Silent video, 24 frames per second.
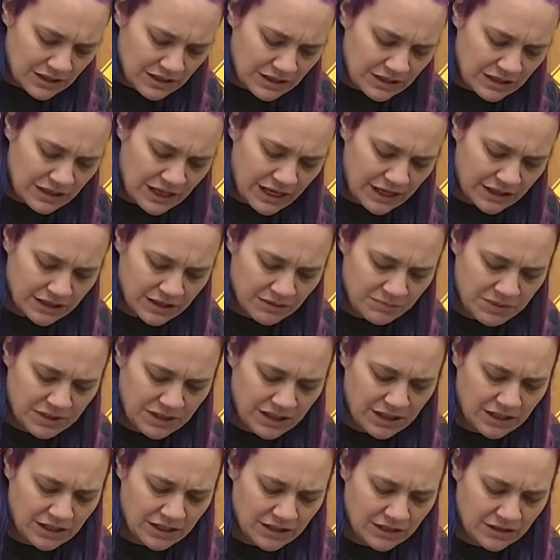not the
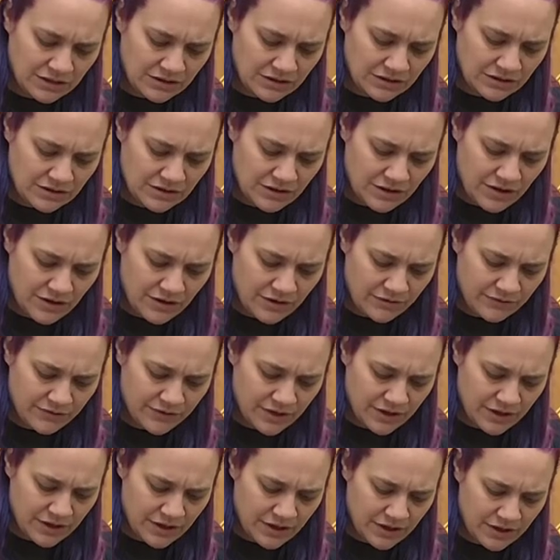beginnings of
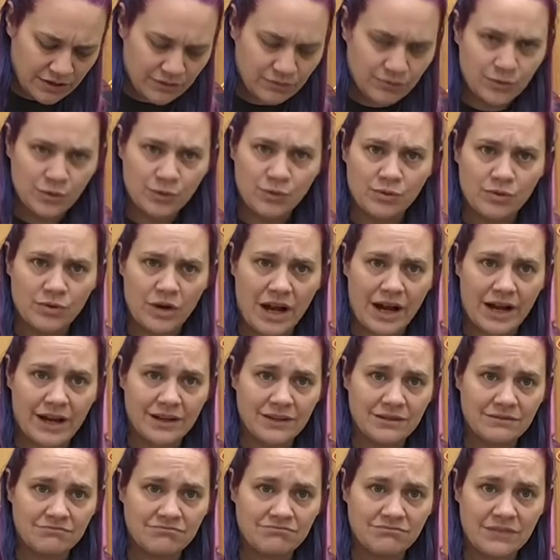root rot
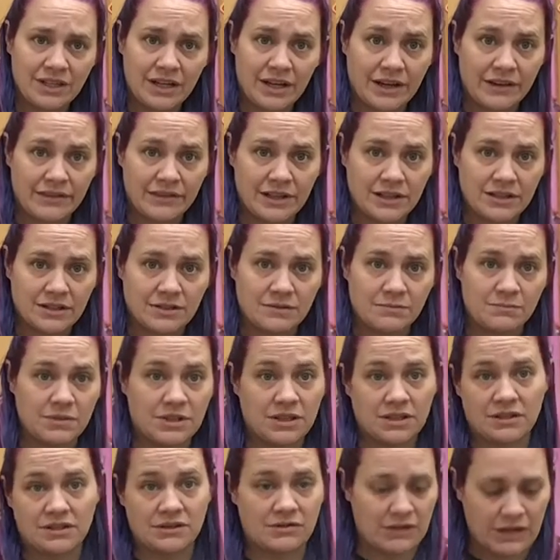on this,
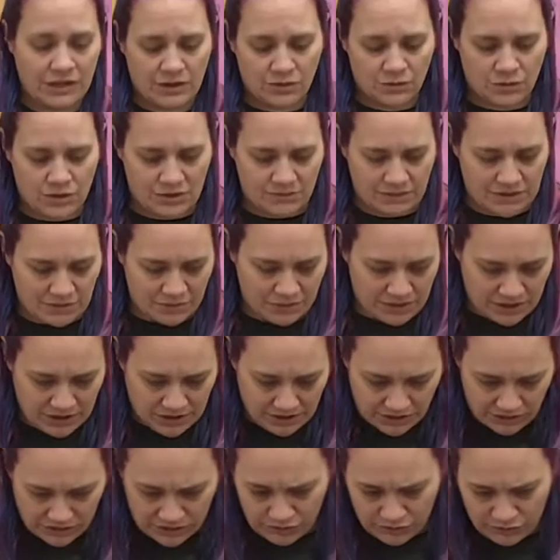because I don't want my plants
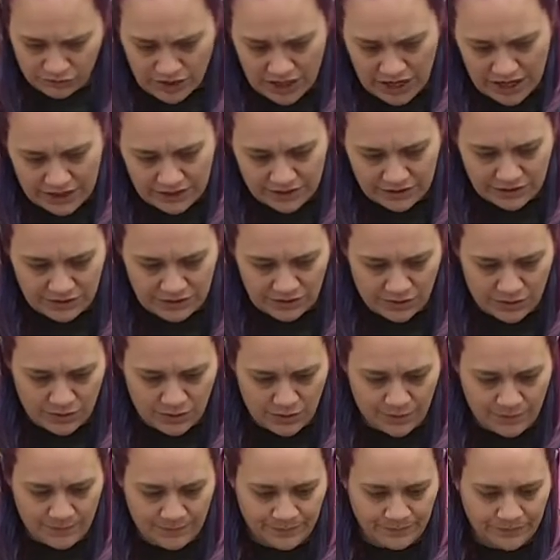to rot. So
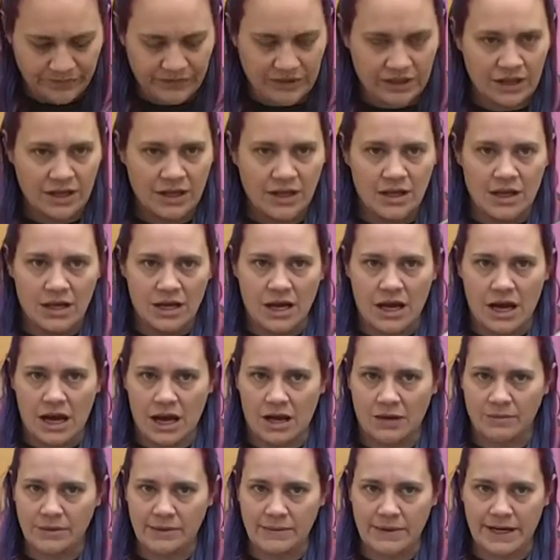I'll
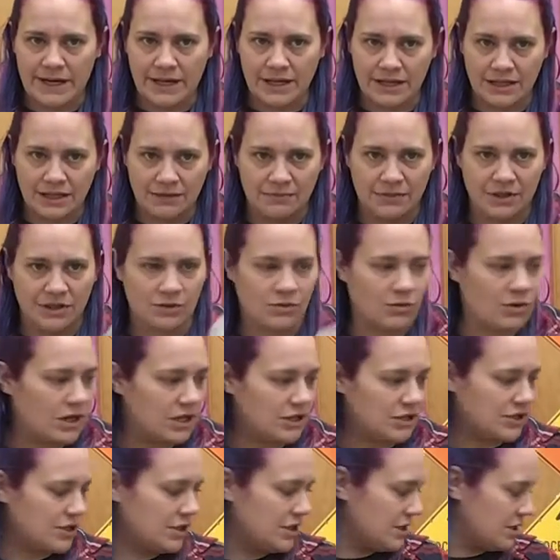be back. I'm going to
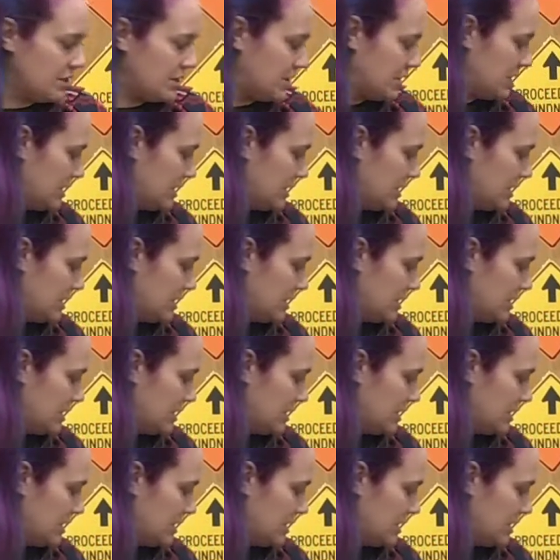wash this,